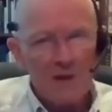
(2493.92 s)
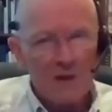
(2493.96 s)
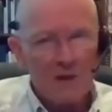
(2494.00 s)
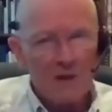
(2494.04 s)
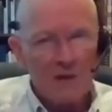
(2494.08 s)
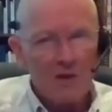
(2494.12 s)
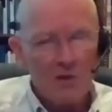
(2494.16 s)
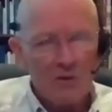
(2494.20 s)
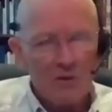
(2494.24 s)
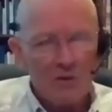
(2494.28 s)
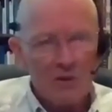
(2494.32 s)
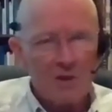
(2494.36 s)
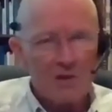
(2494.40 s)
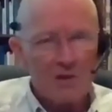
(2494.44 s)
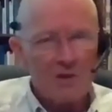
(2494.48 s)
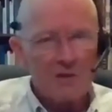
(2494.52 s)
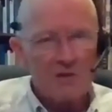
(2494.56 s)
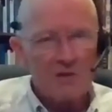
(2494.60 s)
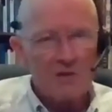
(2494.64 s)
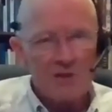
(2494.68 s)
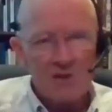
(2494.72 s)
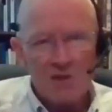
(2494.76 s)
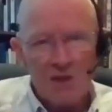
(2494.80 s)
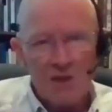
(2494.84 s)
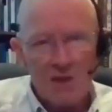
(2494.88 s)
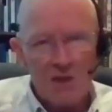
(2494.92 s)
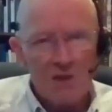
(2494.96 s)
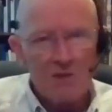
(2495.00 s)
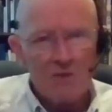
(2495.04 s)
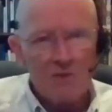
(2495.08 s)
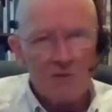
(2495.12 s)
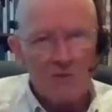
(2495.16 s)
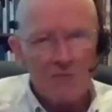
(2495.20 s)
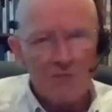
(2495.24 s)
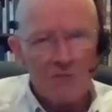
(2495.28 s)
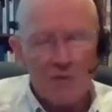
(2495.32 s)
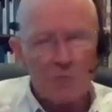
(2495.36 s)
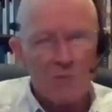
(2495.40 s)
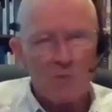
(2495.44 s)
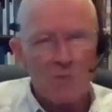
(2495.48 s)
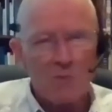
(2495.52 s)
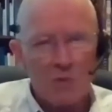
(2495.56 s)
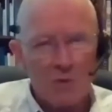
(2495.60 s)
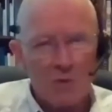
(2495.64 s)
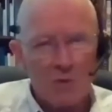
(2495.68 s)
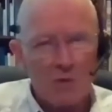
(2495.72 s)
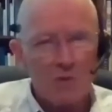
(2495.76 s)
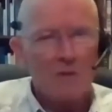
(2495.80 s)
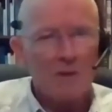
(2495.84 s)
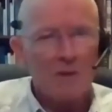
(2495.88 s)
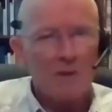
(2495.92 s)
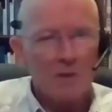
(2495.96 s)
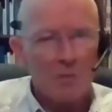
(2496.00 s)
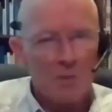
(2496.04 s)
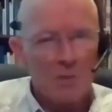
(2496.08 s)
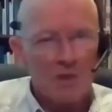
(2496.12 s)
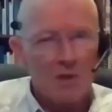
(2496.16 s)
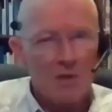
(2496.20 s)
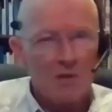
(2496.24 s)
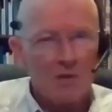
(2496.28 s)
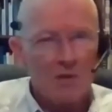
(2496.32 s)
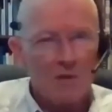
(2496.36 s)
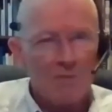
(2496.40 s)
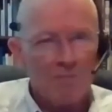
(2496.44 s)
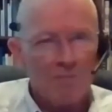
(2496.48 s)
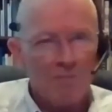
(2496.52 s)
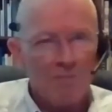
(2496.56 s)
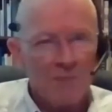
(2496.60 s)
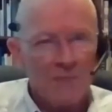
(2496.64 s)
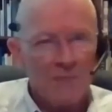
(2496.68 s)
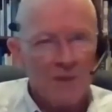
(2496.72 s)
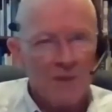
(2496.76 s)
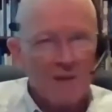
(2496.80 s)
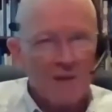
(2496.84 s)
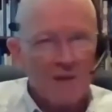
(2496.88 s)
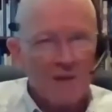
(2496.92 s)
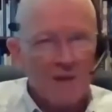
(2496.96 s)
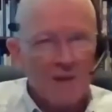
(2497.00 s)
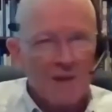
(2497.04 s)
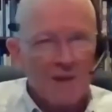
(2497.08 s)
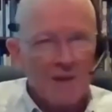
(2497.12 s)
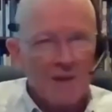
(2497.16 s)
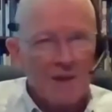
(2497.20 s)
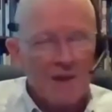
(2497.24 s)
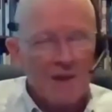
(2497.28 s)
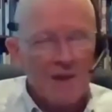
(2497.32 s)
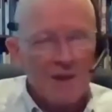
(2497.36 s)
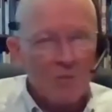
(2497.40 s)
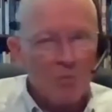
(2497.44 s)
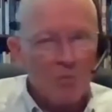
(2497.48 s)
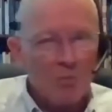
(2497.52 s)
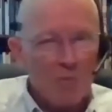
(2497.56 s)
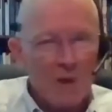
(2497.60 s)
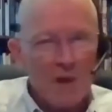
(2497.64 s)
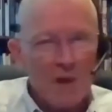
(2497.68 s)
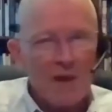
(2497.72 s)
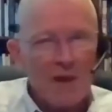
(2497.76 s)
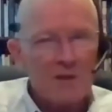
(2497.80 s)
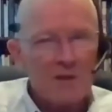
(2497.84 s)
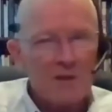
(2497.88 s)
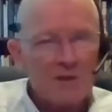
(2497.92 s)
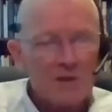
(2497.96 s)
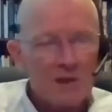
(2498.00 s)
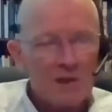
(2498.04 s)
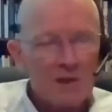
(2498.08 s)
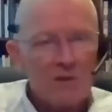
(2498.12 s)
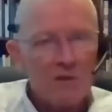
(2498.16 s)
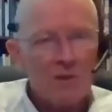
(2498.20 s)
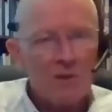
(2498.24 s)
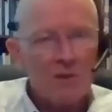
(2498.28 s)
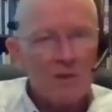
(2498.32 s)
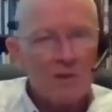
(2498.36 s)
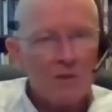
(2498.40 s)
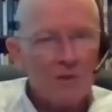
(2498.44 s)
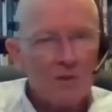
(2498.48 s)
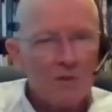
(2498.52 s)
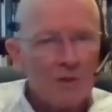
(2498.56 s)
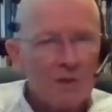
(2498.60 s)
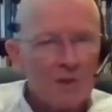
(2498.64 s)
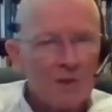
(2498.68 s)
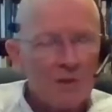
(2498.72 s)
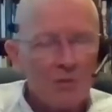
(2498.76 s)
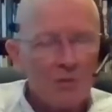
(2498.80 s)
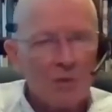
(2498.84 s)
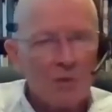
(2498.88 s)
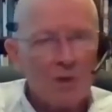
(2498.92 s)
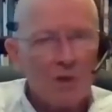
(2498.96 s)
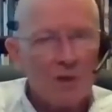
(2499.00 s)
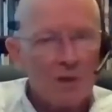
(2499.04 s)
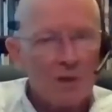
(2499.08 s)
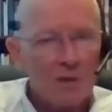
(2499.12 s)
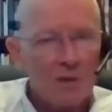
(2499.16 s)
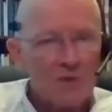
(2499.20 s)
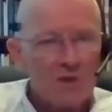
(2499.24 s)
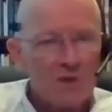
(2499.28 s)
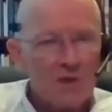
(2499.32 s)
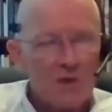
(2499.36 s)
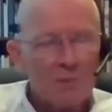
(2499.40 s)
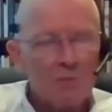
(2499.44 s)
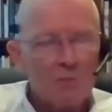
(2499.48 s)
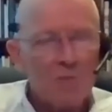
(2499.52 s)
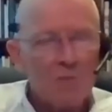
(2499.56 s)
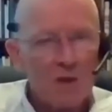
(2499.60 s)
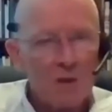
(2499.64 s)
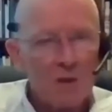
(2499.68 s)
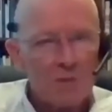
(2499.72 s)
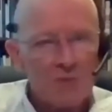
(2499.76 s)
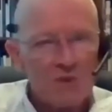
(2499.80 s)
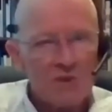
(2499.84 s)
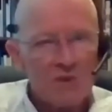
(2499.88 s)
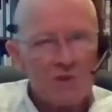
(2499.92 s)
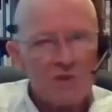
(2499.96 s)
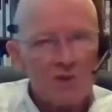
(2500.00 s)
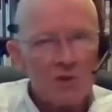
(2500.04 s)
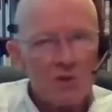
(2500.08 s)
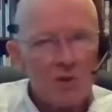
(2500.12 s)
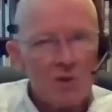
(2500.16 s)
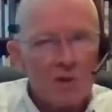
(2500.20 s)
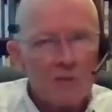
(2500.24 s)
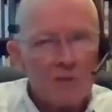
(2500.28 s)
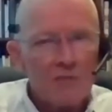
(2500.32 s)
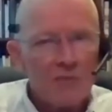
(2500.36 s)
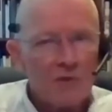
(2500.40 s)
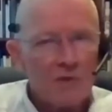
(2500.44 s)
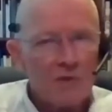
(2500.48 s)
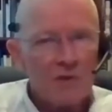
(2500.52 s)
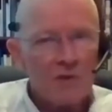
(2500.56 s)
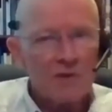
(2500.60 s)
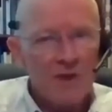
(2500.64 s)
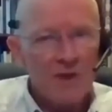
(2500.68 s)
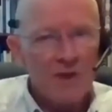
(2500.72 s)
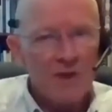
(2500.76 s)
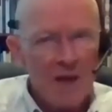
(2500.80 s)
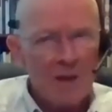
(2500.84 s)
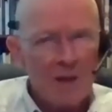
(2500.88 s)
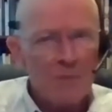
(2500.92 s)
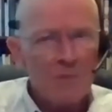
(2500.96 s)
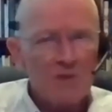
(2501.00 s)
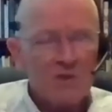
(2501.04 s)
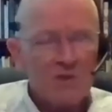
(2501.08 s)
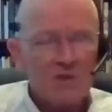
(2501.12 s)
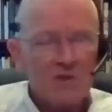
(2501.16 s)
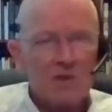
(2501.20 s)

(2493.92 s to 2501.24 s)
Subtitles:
crooked steel from the rolling mill and it bangs into and it rubs and it bumps the scarfer and damages